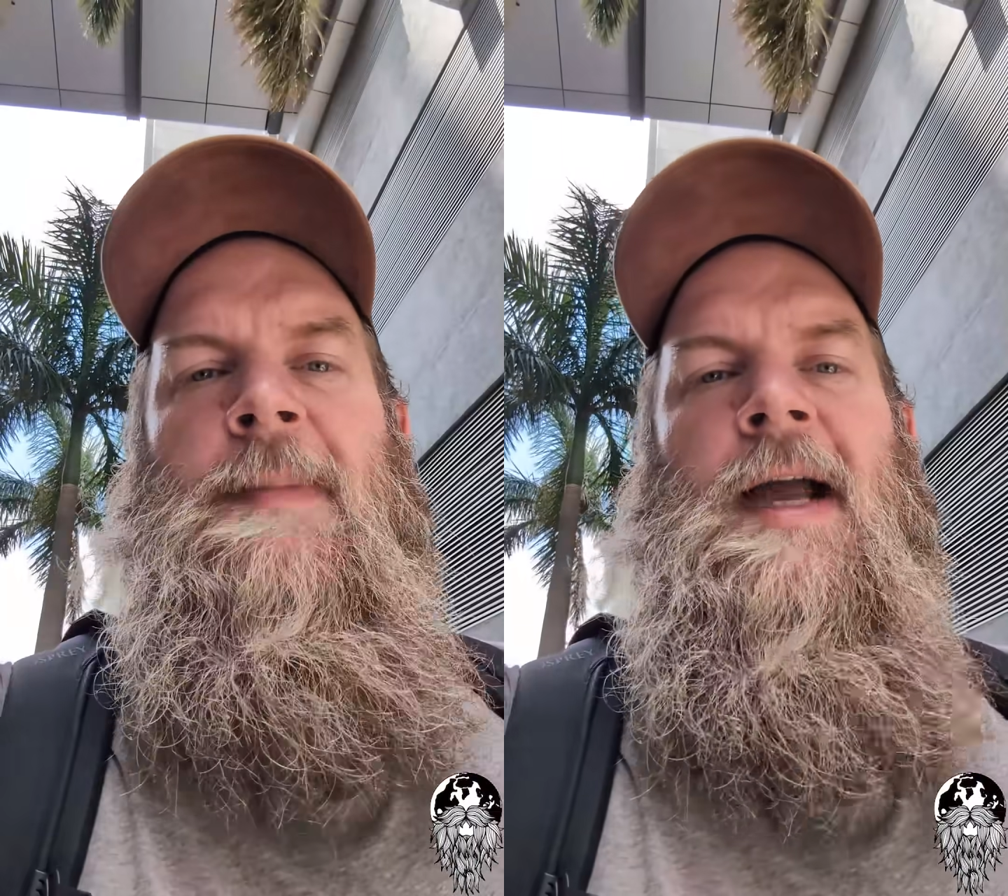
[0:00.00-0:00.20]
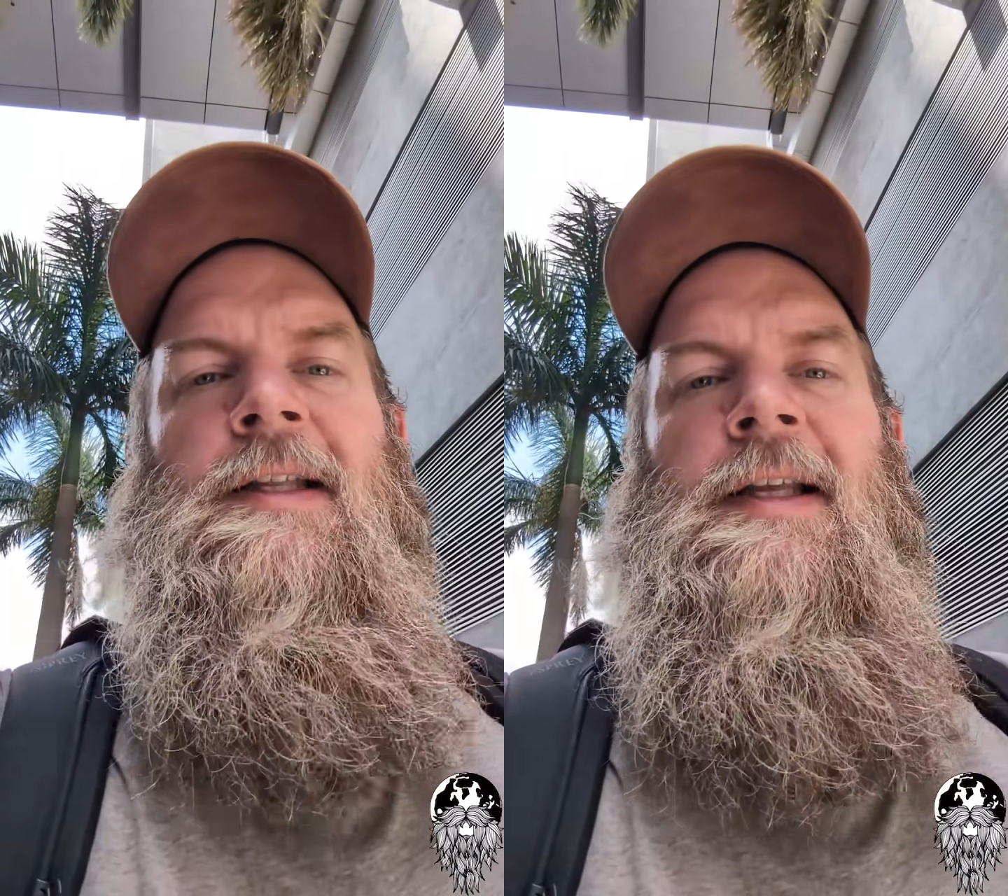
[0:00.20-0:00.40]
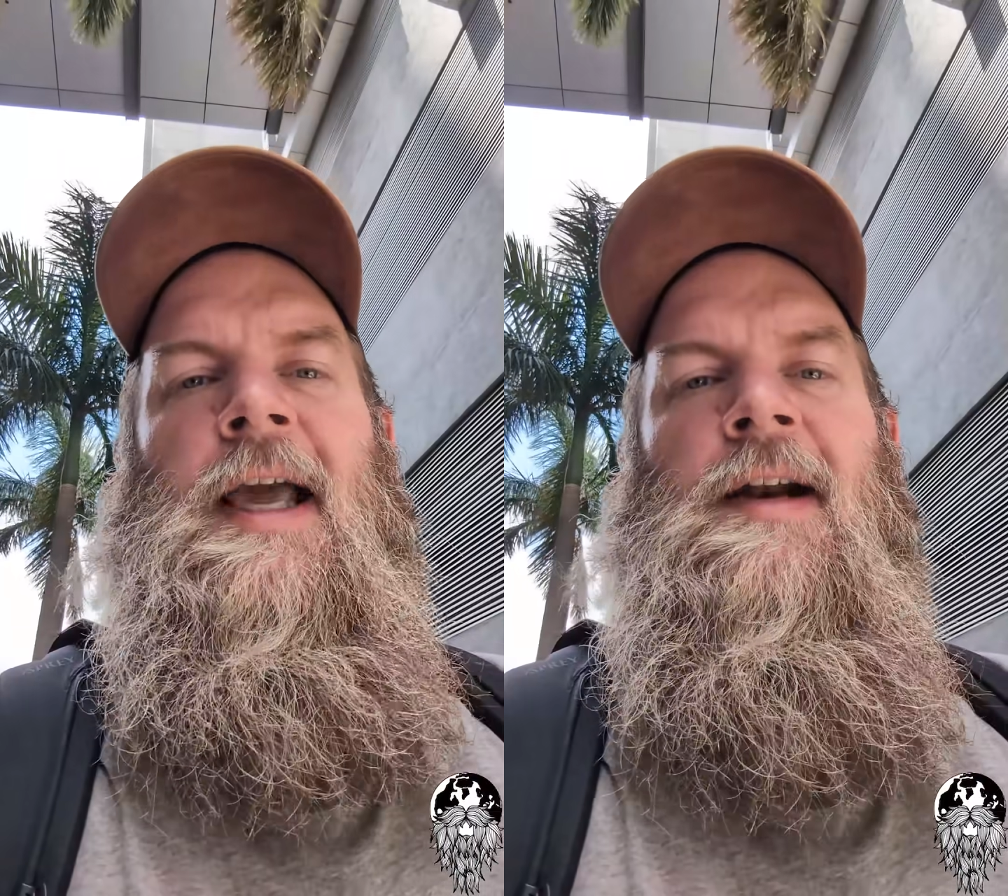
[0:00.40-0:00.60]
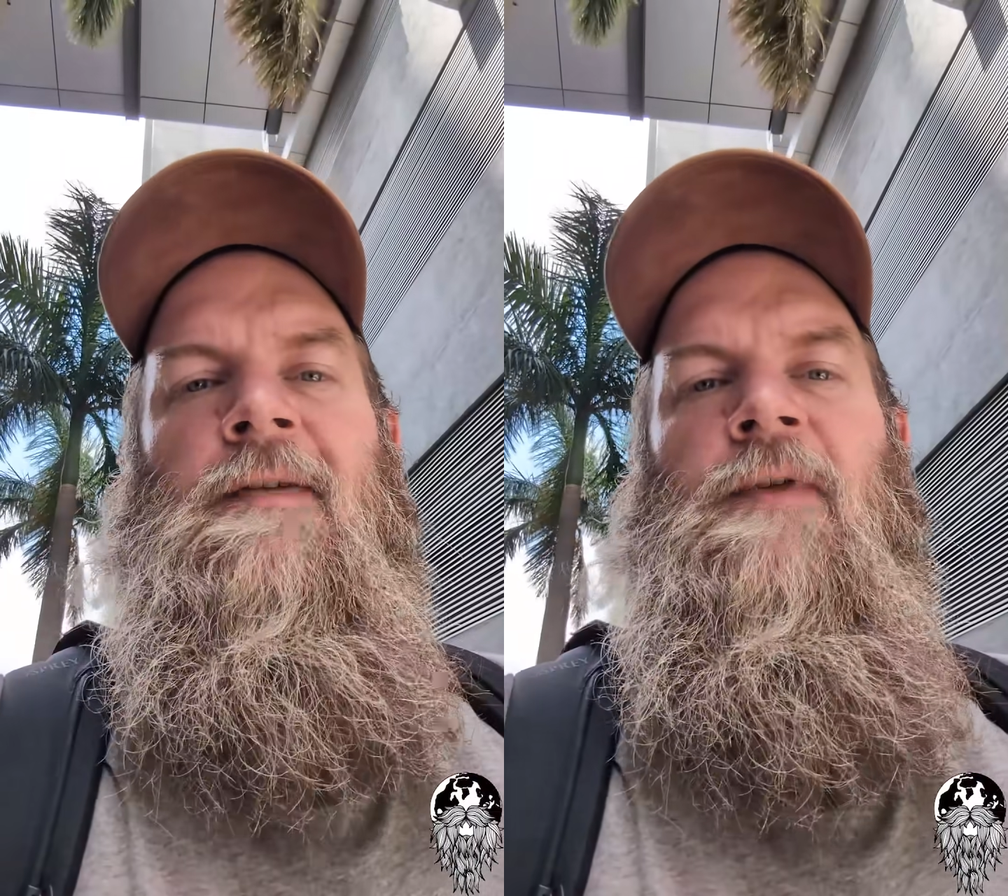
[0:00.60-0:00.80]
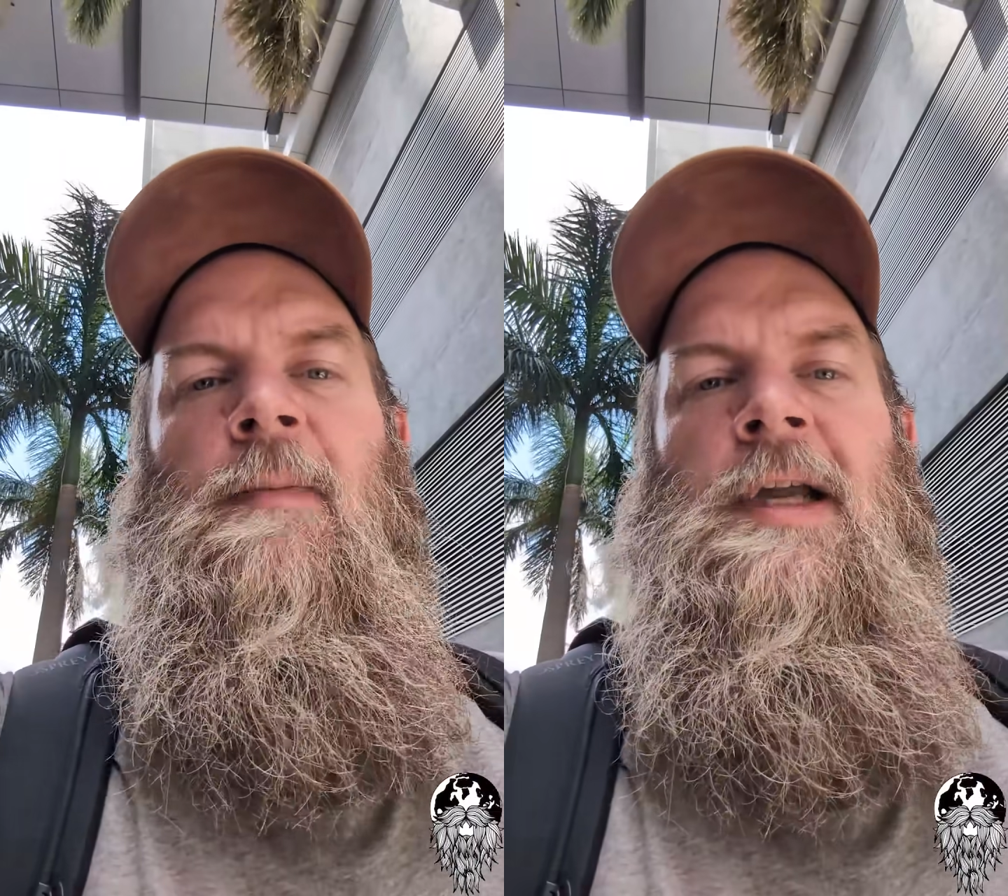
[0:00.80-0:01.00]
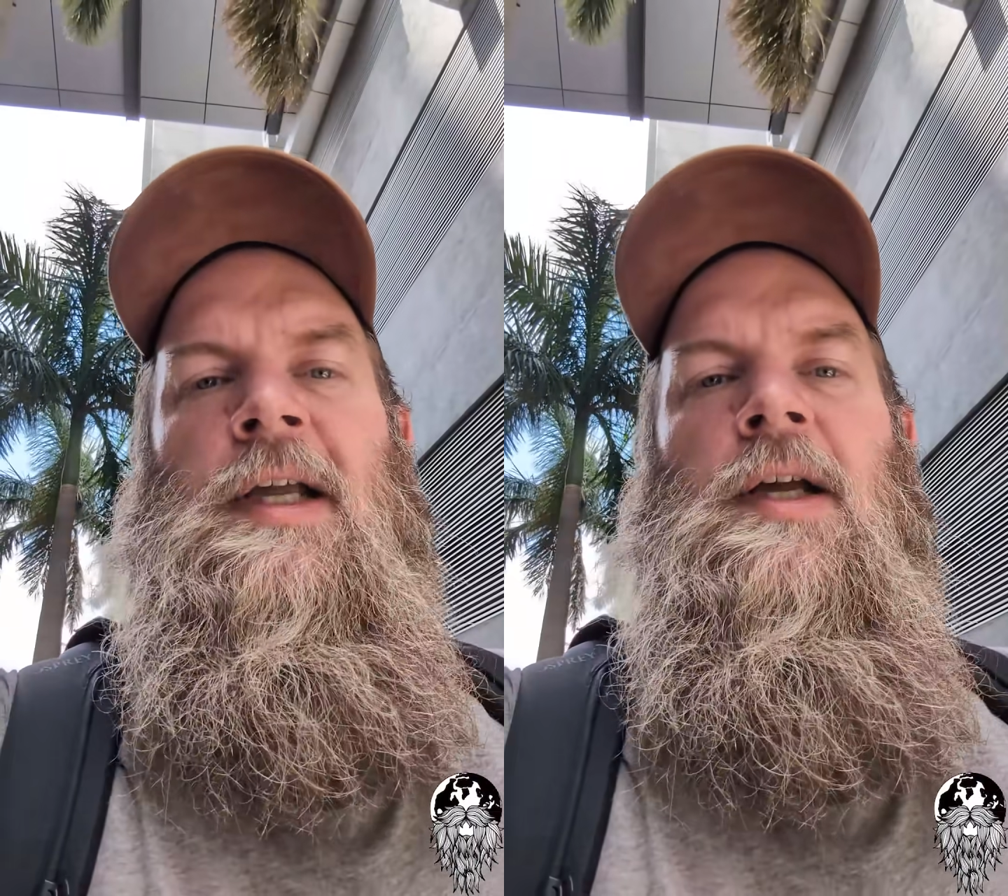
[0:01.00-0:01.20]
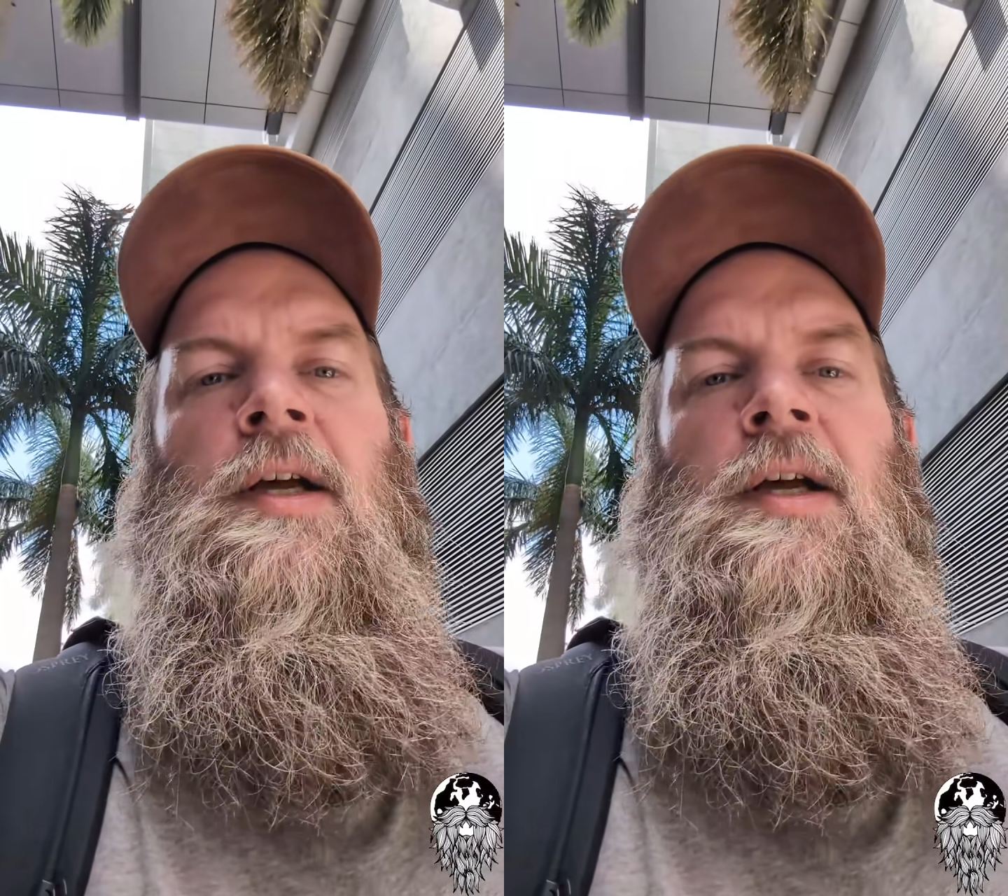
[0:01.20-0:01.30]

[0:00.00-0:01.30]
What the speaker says: back to Canada for me